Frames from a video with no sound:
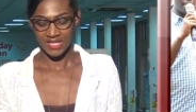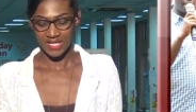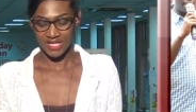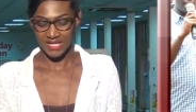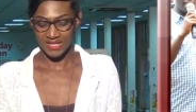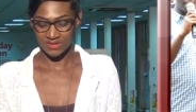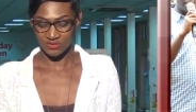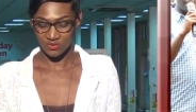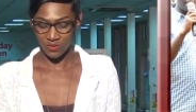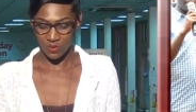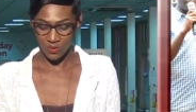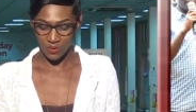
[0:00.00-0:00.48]

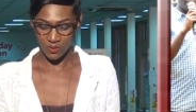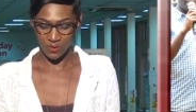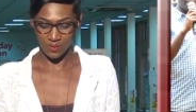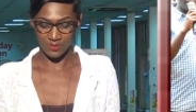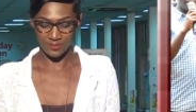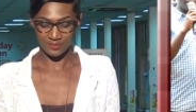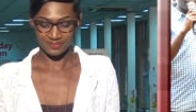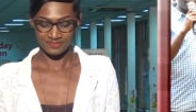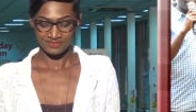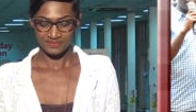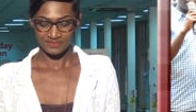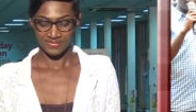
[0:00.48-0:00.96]
at
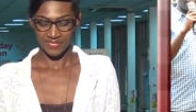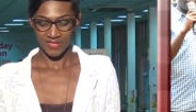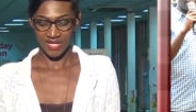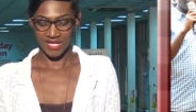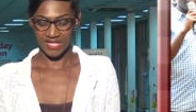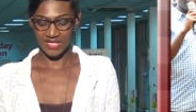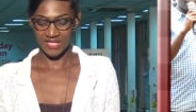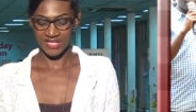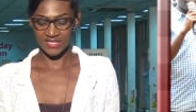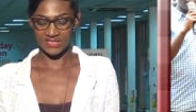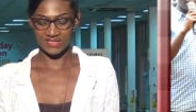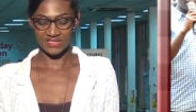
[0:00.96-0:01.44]
home
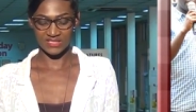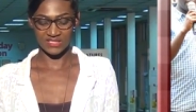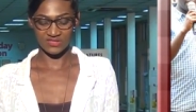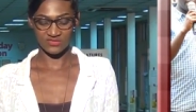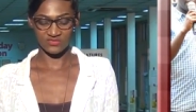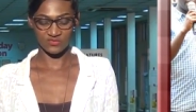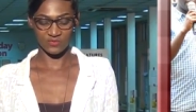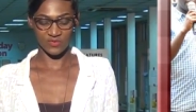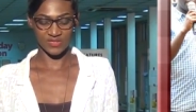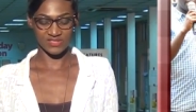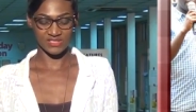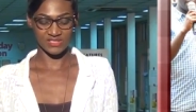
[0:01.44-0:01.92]
and her
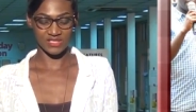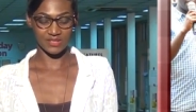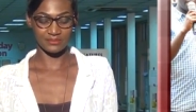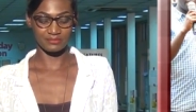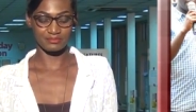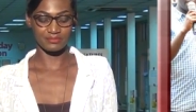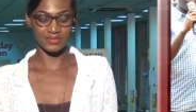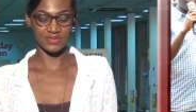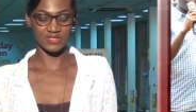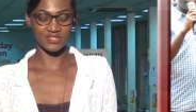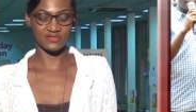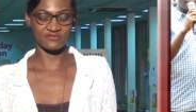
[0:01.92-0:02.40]
death was a
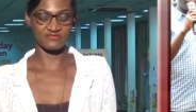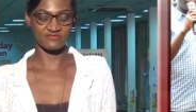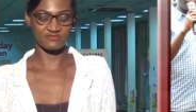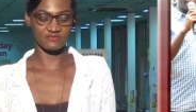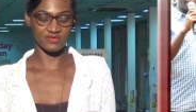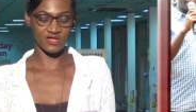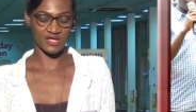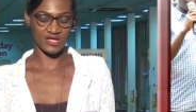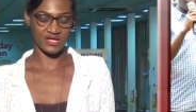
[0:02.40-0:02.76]
big,